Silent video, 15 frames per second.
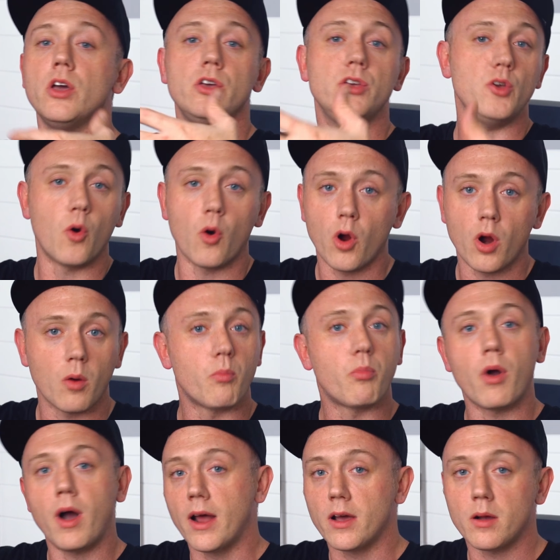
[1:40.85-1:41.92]
your
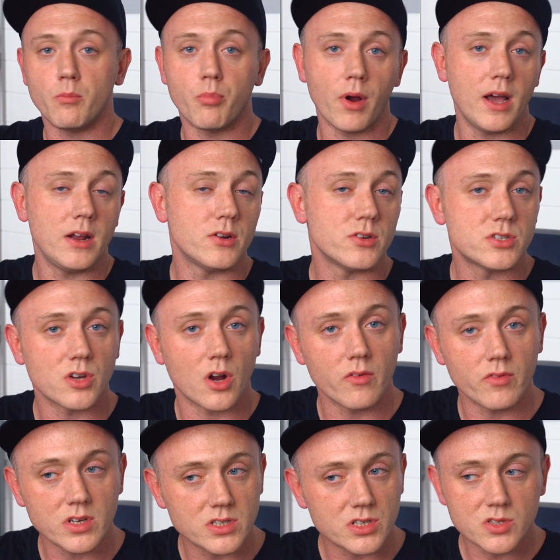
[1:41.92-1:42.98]
product, brand, or
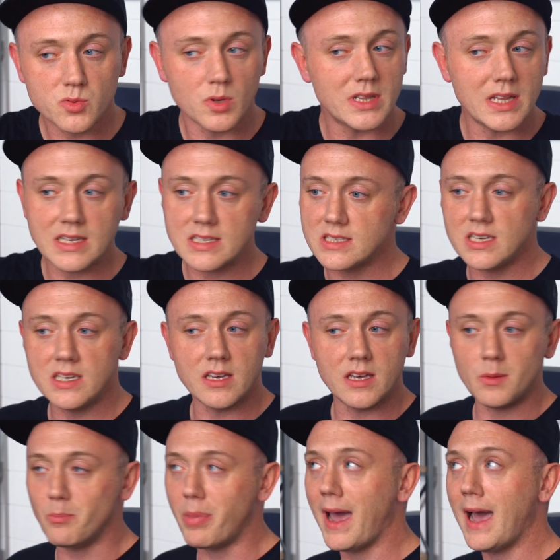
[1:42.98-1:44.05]
service just when they see it
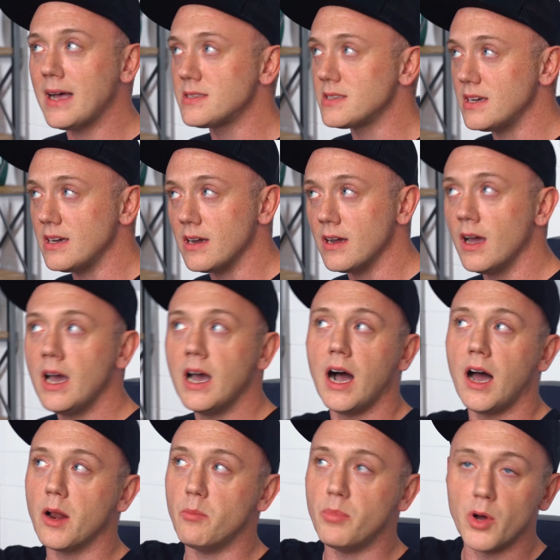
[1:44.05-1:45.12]
in passing
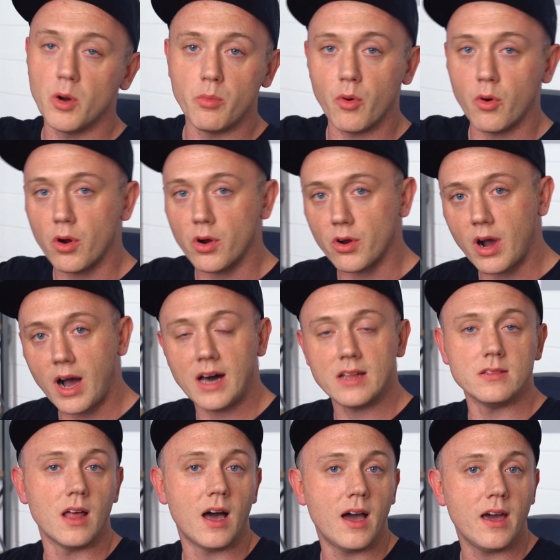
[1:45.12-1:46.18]
on a billboard or
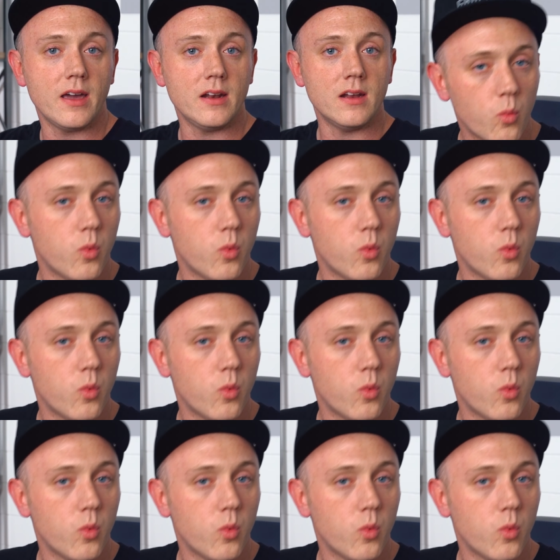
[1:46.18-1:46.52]
online.